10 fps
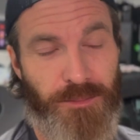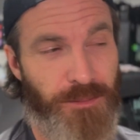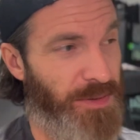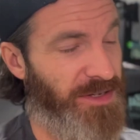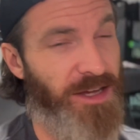
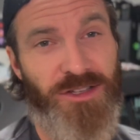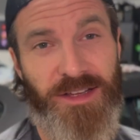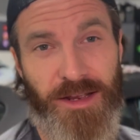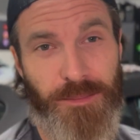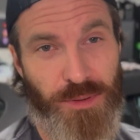potentially
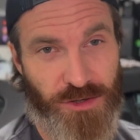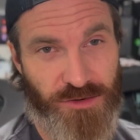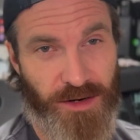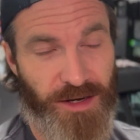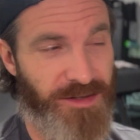need push
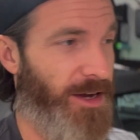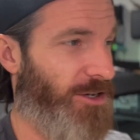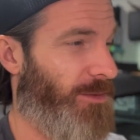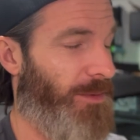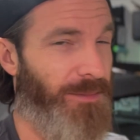rods.
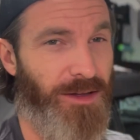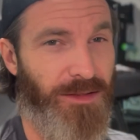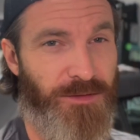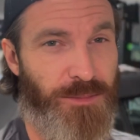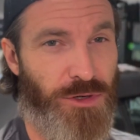Actually, maybe I'll
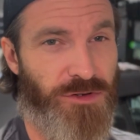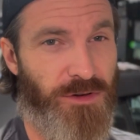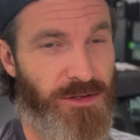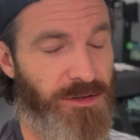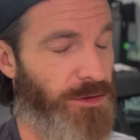leave push
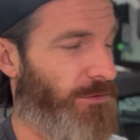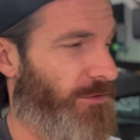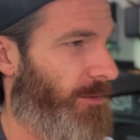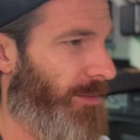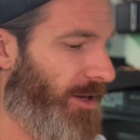rods alone for
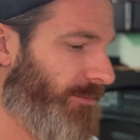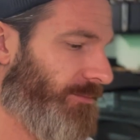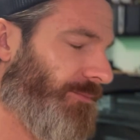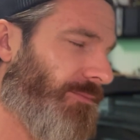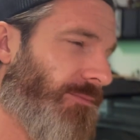a minute.
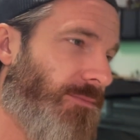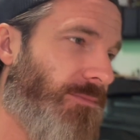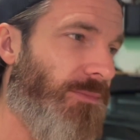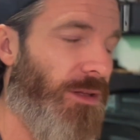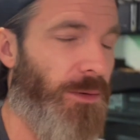
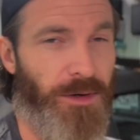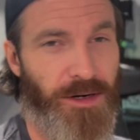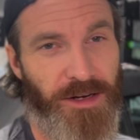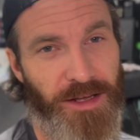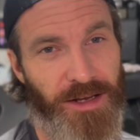We're going
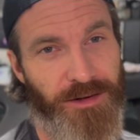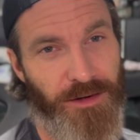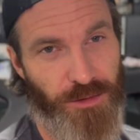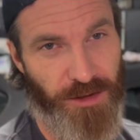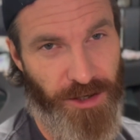to need
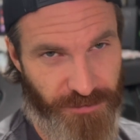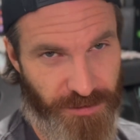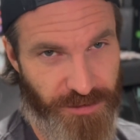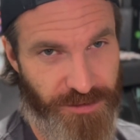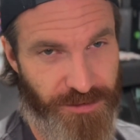new
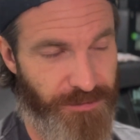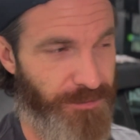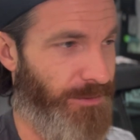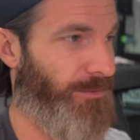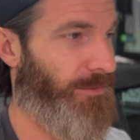lifters.
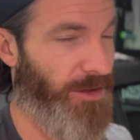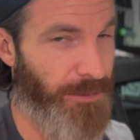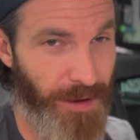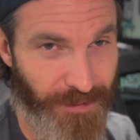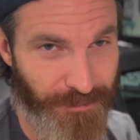You
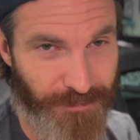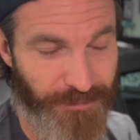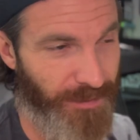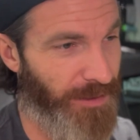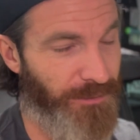might,
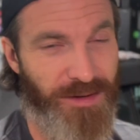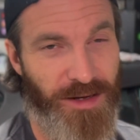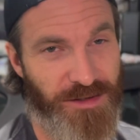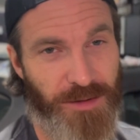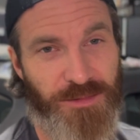
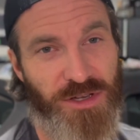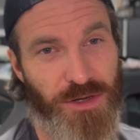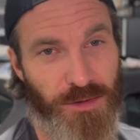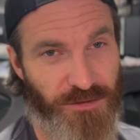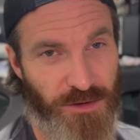it's up to
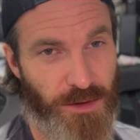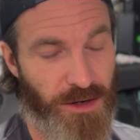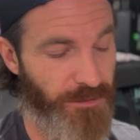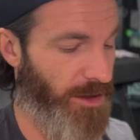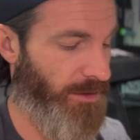you if you want to
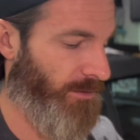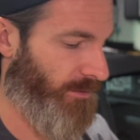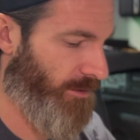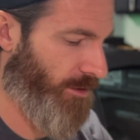run new